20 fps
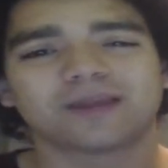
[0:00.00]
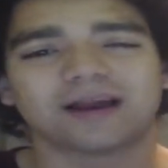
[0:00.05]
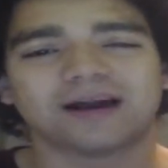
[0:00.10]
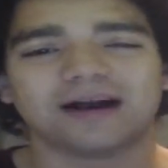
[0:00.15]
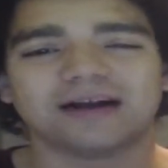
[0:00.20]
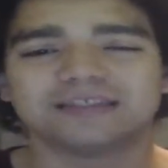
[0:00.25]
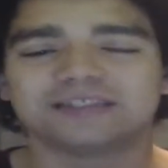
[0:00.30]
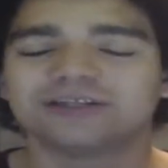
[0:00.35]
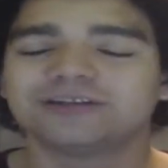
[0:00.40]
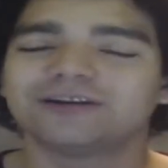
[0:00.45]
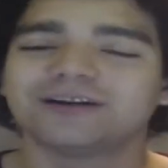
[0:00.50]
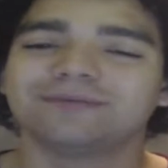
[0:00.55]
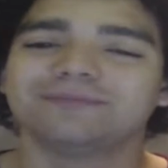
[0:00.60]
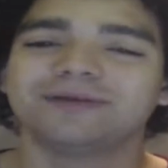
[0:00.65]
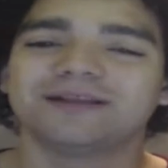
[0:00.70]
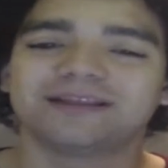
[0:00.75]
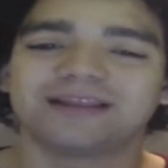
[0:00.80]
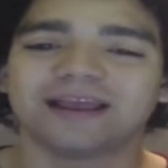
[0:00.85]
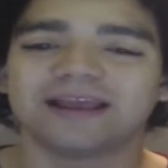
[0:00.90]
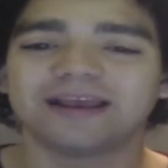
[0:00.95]
I should not
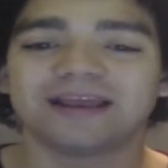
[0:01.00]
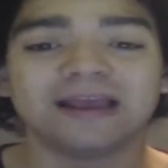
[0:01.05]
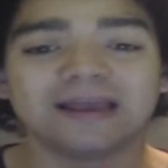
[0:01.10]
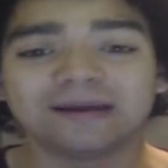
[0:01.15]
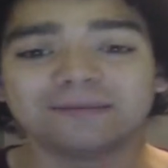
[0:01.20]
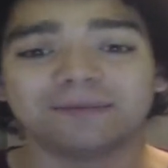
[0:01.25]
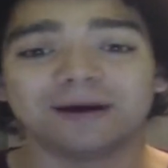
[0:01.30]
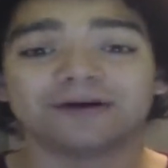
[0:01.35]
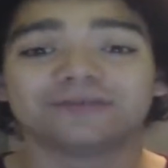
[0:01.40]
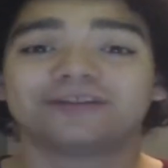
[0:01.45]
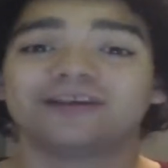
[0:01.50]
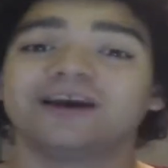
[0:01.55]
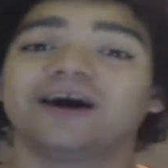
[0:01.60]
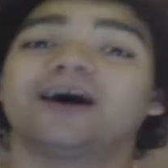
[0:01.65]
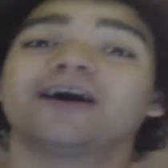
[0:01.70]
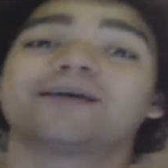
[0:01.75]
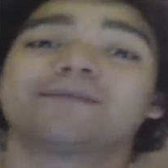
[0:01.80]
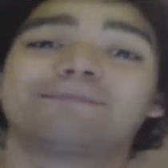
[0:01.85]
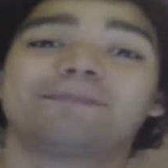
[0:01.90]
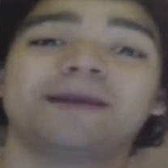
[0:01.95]
be thinking about the
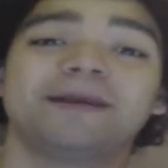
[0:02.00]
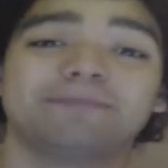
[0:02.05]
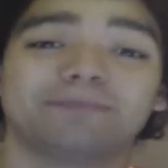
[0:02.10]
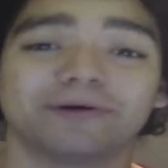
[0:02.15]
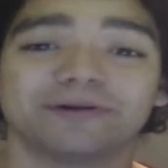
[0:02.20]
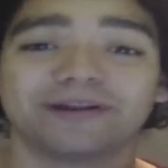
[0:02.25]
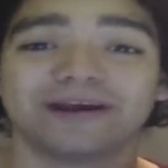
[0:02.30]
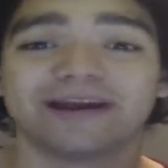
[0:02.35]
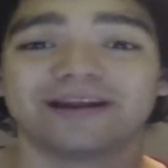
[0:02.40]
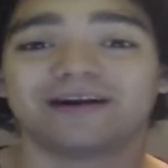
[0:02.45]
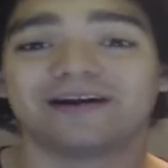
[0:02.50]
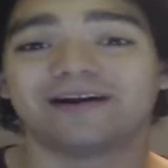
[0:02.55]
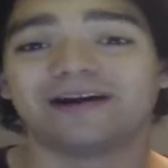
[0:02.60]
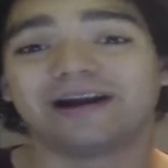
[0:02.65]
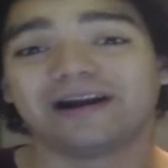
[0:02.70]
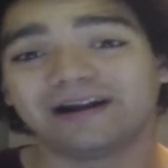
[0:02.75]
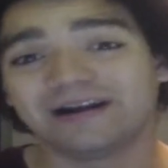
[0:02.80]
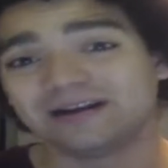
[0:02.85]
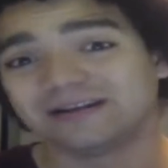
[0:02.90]
other people that are